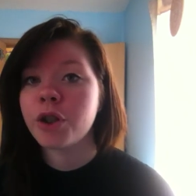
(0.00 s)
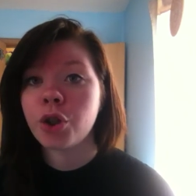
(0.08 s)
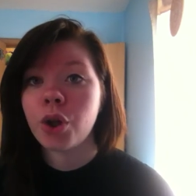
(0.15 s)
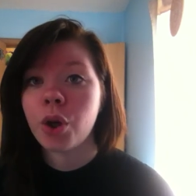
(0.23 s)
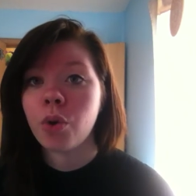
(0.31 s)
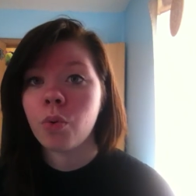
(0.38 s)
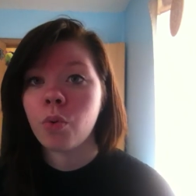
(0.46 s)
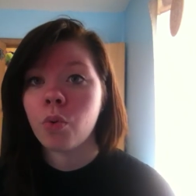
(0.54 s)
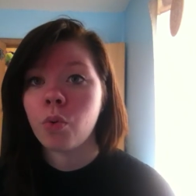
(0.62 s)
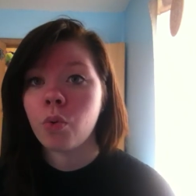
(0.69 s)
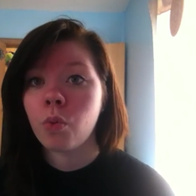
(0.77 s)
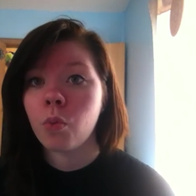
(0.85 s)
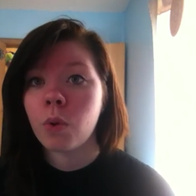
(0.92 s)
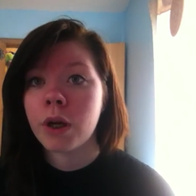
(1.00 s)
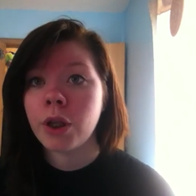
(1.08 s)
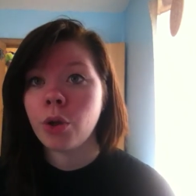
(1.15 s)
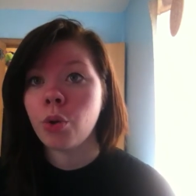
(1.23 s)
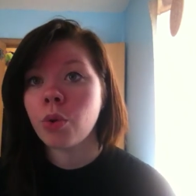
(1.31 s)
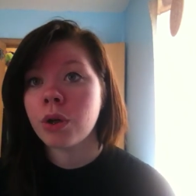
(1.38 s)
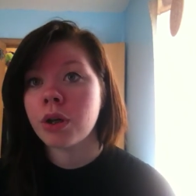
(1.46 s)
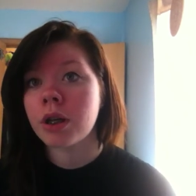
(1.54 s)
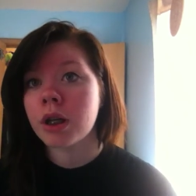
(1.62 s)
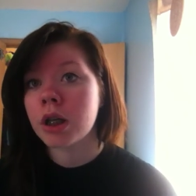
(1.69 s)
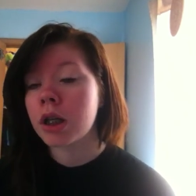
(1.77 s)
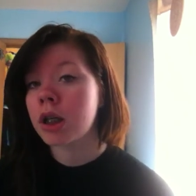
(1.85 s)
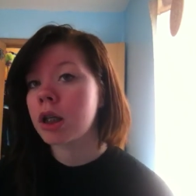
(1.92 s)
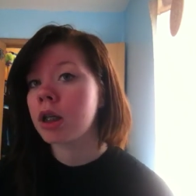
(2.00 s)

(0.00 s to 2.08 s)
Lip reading: to know what your